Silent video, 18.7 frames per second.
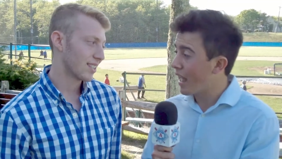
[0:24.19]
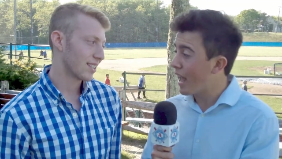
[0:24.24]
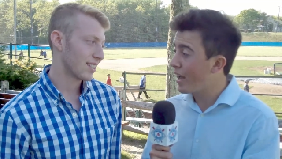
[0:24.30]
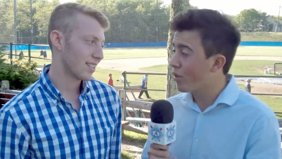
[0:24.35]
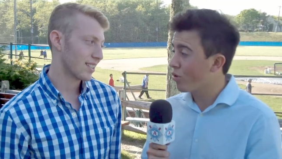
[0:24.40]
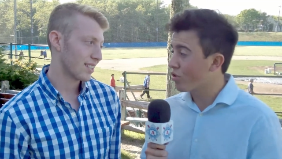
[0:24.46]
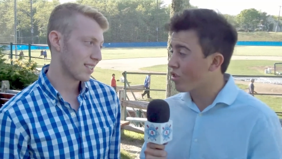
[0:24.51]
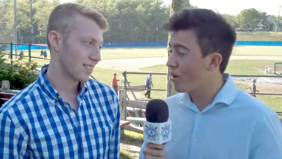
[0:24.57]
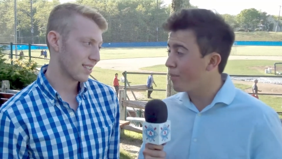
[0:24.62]

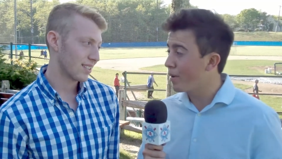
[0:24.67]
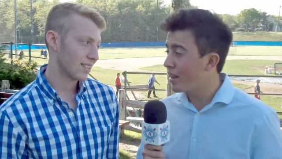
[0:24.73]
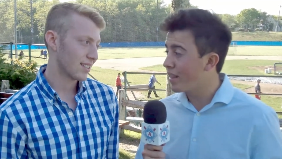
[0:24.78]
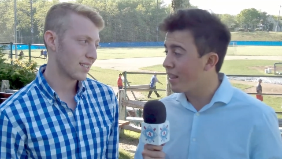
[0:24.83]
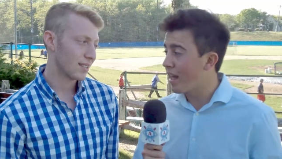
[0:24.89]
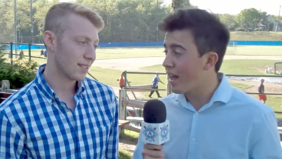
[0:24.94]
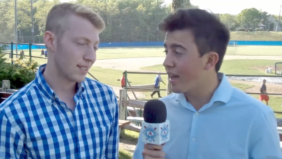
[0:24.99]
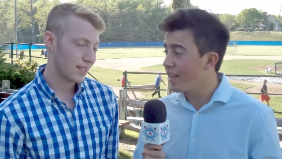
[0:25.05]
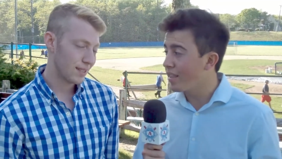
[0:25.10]
Speaker 1: anglers have been
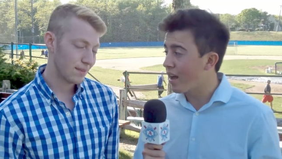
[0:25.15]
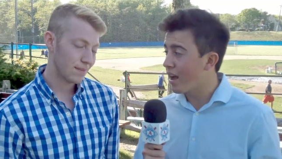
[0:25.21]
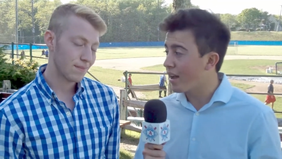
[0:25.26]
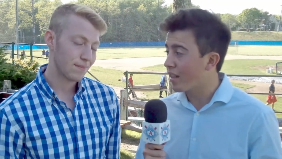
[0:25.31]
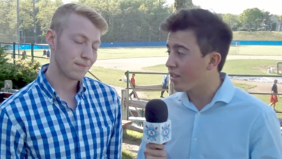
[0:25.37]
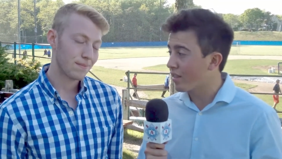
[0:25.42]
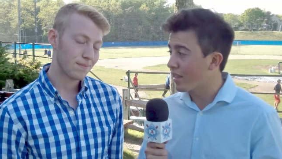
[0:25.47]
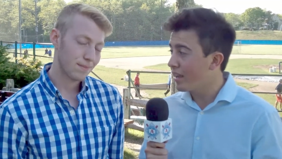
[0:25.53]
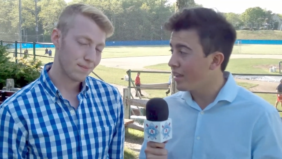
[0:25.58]
in the
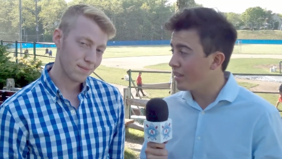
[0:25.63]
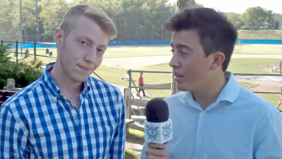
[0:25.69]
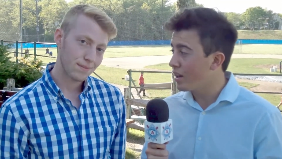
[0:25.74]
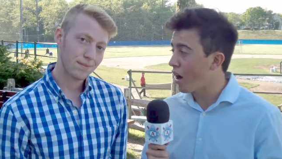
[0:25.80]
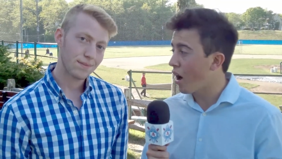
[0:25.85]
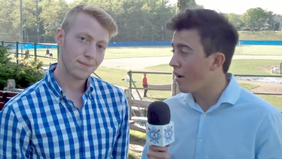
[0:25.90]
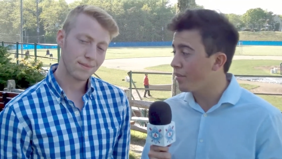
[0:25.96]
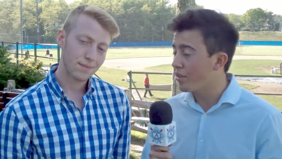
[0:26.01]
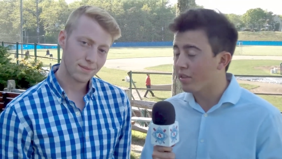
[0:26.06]
headlines
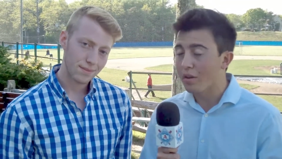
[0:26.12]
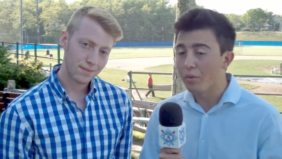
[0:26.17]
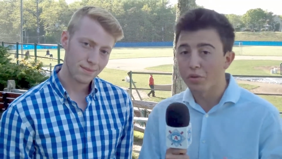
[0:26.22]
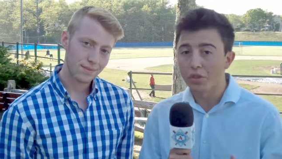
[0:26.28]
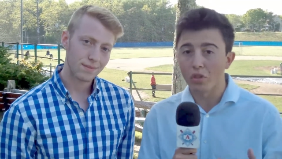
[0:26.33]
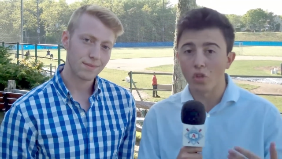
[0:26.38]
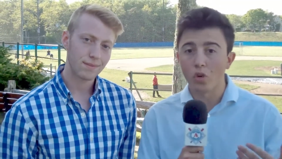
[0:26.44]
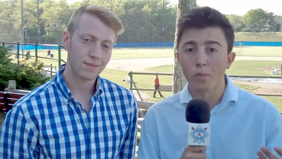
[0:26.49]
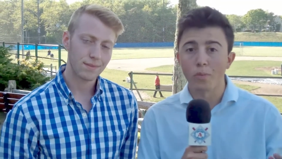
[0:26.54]
lately, obviously
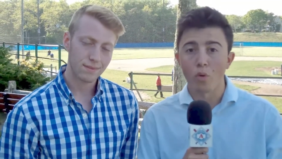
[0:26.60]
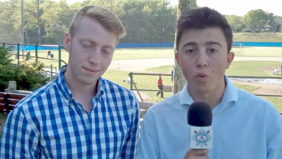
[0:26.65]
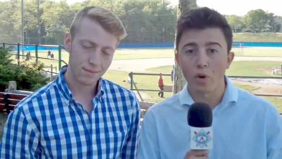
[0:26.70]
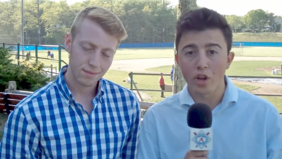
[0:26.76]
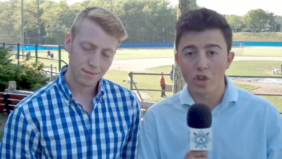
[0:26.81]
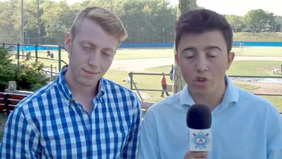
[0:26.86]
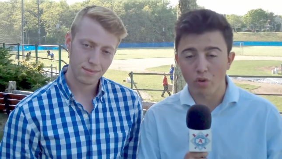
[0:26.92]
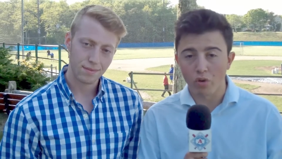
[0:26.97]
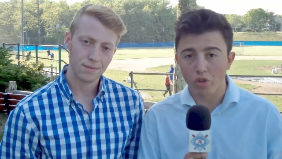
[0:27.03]
with the Super
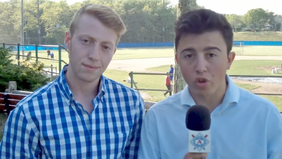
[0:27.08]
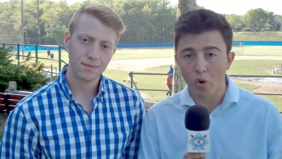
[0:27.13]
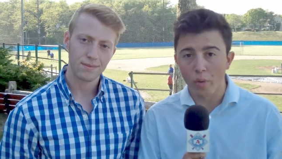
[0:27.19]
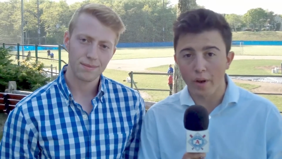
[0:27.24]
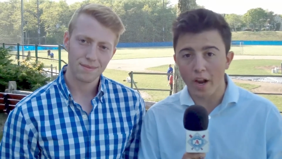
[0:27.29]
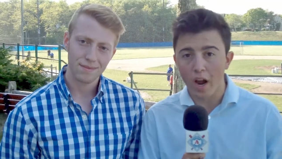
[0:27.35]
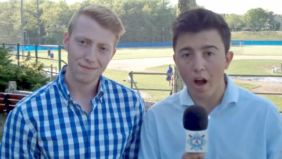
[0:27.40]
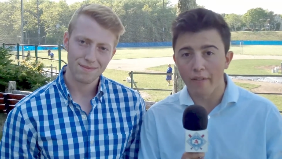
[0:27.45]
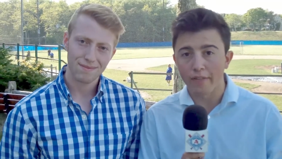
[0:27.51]
Regionals
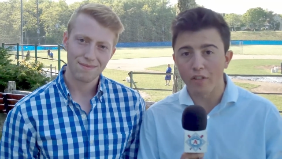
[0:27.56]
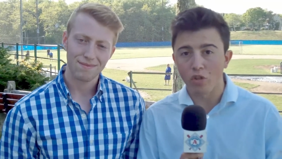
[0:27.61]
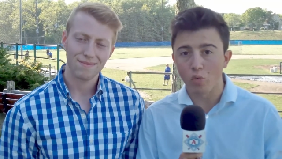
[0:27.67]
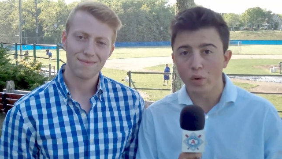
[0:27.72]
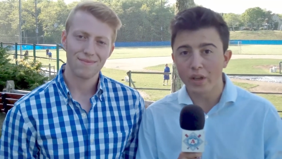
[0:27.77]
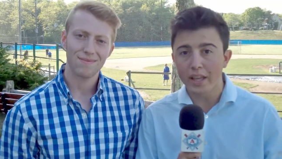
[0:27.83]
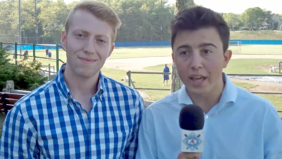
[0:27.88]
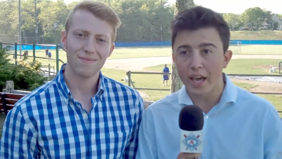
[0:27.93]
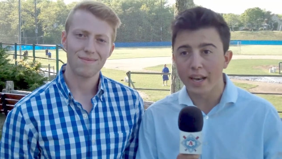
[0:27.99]
going on
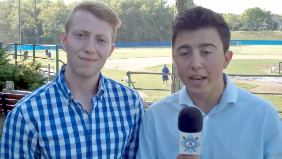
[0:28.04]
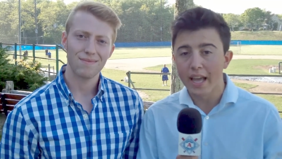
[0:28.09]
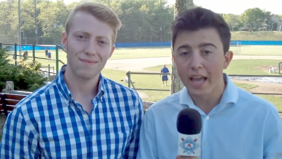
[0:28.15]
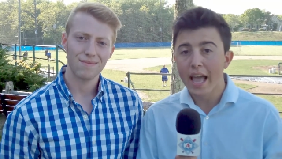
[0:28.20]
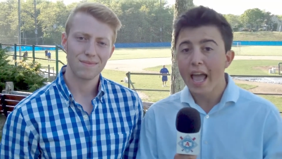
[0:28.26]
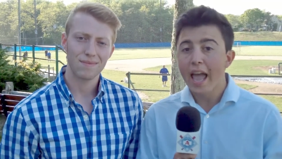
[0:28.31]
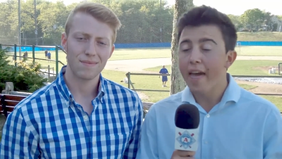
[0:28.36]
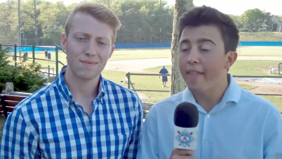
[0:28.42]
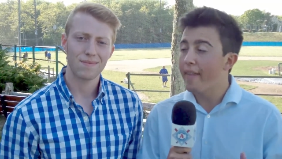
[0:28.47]
this weekend
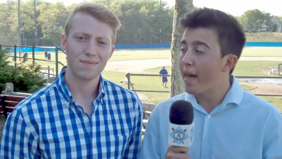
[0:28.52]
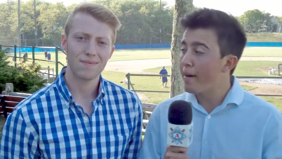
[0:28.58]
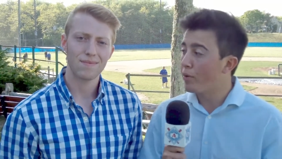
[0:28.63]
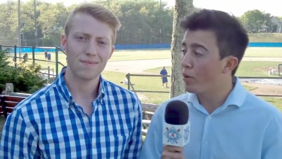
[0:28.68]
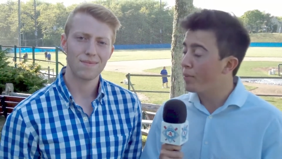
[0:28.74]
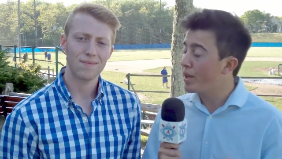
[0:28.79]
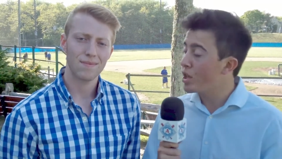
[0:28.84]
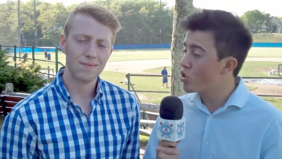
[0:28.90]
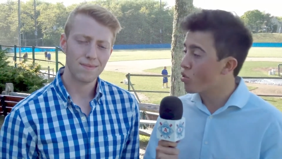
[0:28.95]
and the
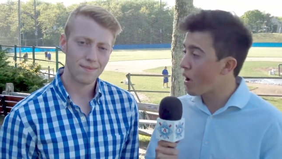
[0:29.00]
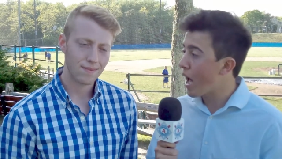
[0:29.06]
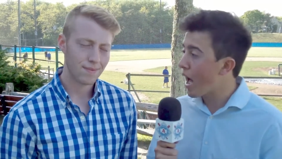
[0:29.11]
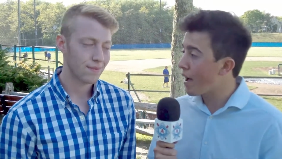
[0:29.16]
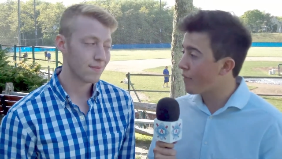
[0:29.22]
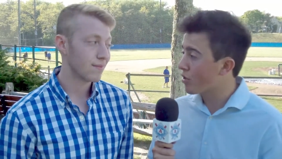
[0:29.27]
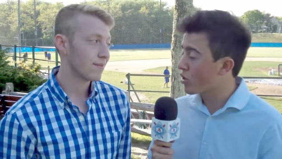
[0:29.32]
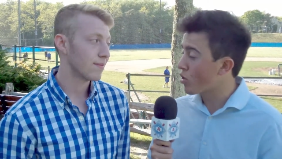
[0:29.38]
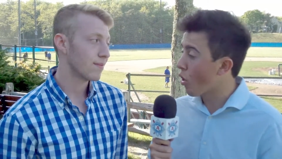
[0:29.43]
MLB
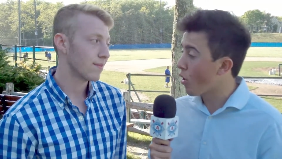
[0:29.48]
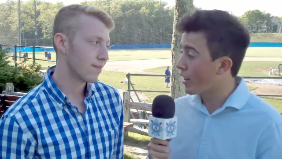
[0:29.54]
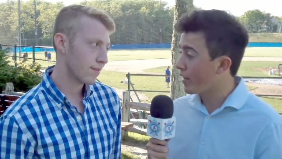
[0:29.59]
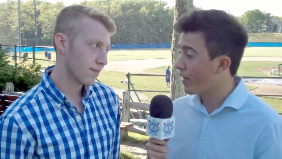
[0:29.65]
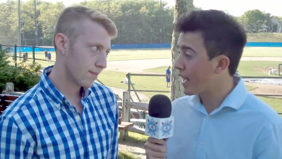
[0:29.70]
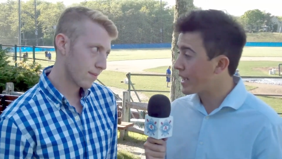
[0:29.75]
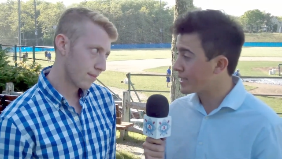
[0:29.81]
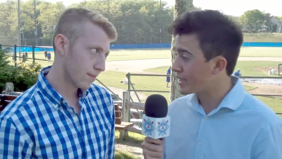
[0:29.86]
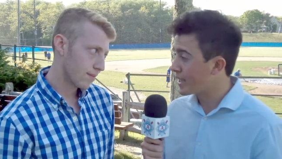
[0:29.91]
Draft
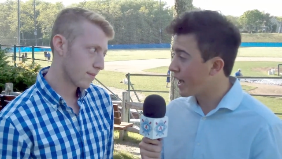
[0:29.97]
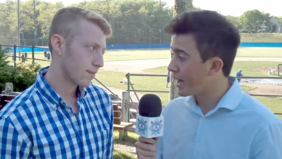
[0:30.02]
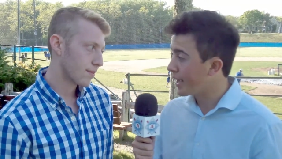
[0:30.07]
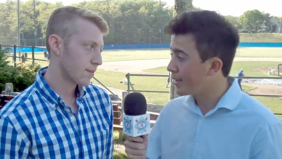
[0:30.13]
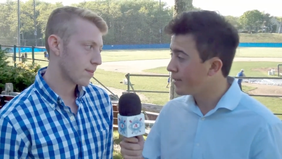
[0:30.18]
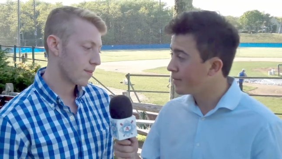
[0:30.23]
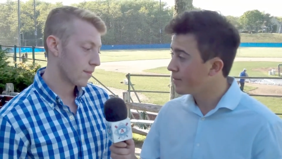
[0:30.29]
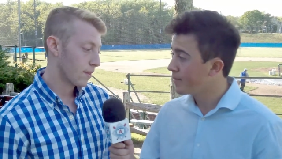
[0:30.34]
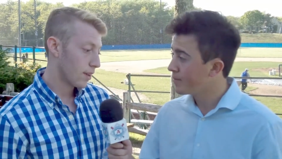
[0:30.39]
starting last
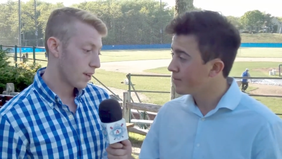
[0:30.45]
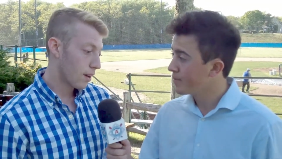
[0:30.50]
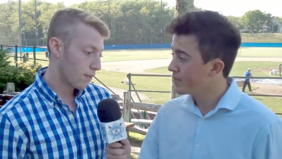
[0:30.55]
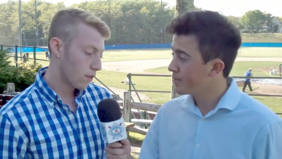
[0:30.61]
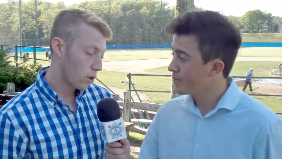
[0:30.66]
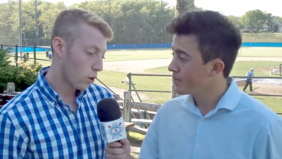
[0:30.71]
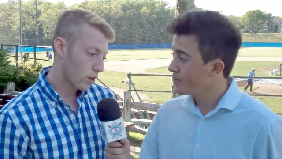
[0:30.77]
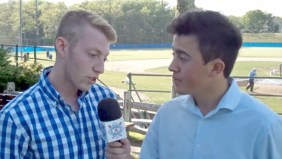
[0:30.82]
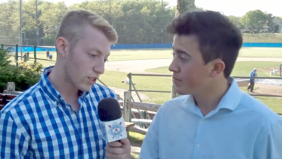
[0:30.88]
Speaker 2: night.
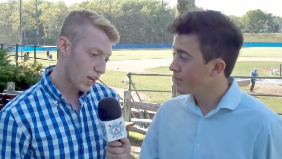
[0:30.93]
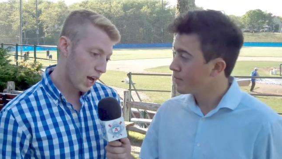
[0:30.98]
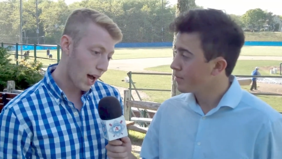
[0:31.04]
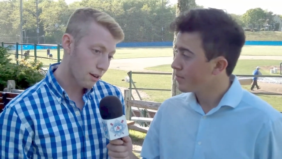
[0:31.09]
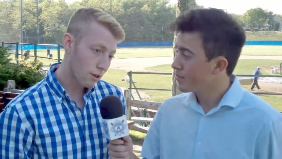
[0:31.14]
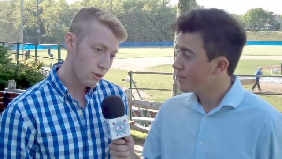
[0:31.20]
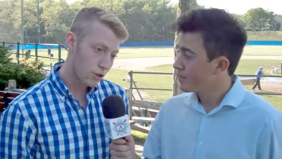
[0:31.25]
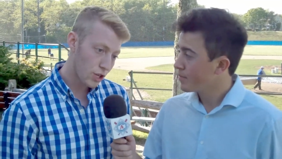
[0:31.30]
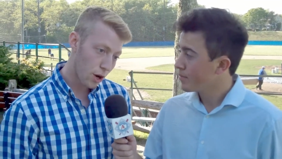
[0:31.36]
Of course,
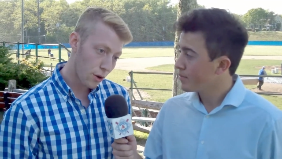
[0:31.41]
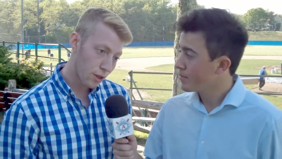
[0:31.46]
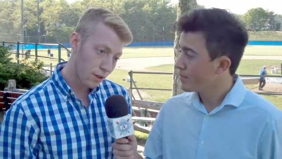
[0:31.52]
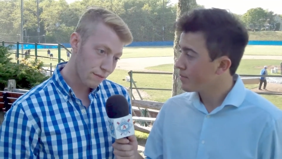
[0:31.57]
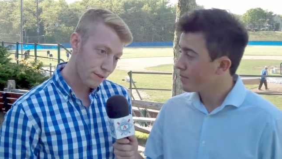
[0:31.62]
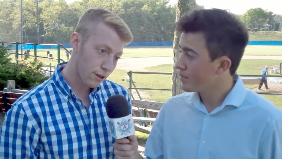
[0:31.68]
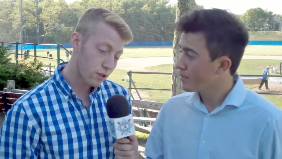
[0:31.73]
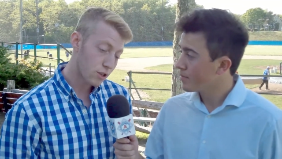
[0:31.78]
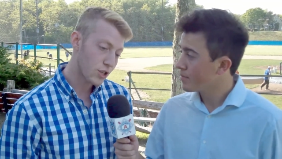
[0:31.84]
Connor Joe,
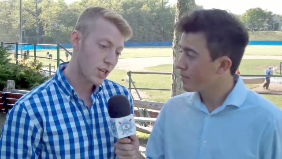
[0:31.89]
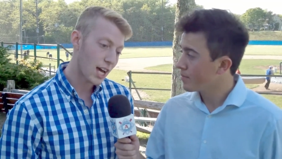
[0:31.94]
the first